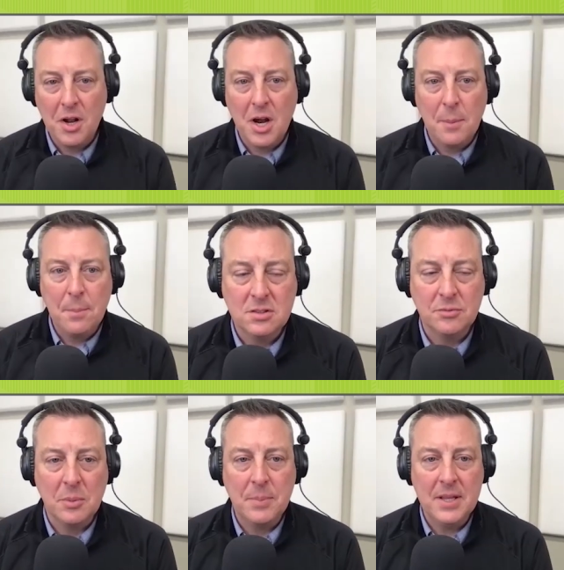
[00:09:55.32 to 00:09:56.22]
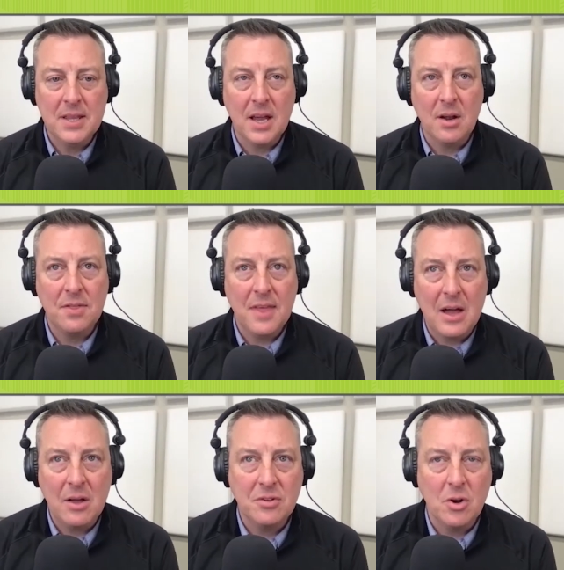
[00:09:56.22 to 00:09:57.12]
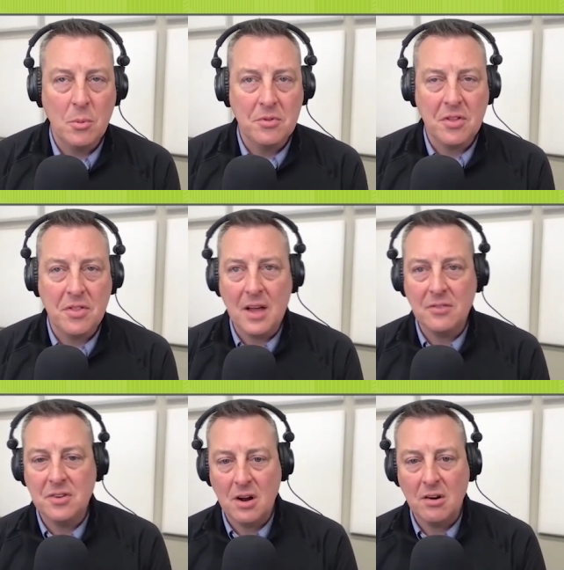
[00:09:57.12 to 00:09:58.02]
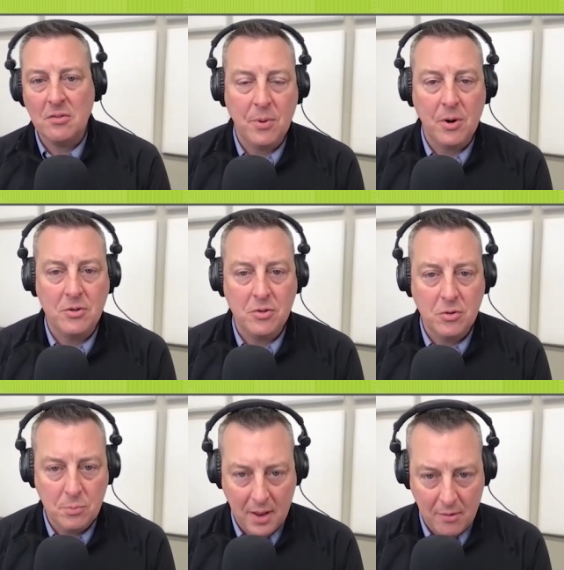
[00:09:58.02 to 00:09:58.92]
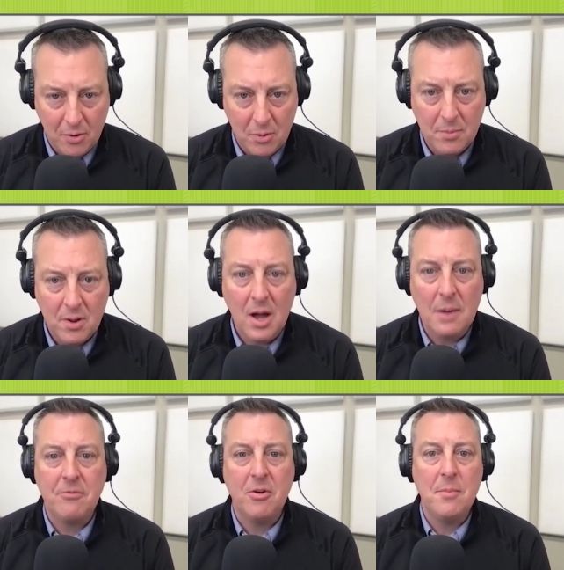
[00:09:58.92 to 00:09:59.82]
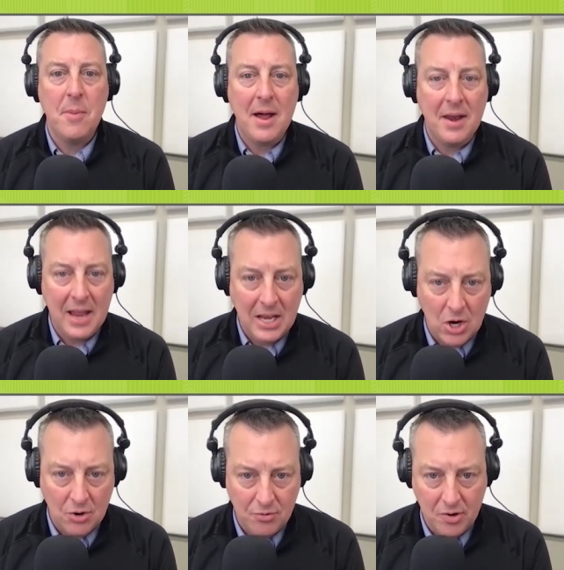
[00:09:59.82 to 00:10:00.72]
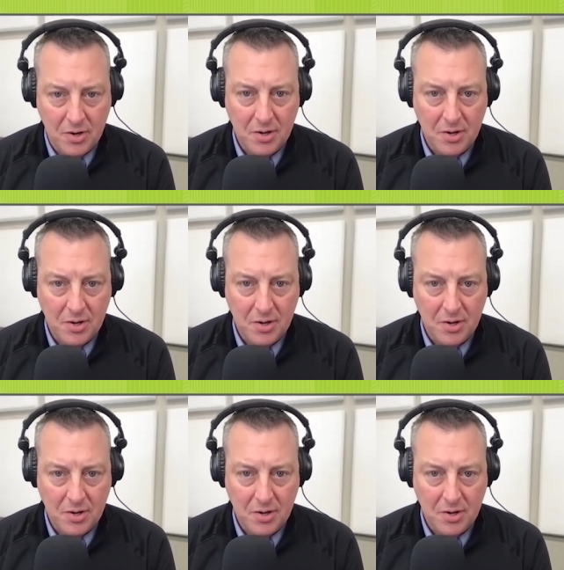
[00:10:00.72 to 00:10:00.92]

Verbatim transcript: it up to repeat that a thousand, almost one thousand dollars per two bedroom, up from about eight hundred.